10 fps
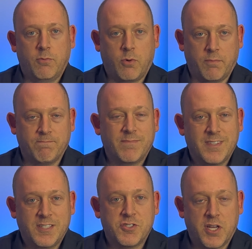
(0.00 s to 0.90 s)
or
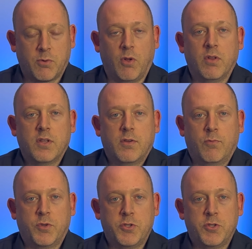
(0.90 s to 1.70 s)
in general, when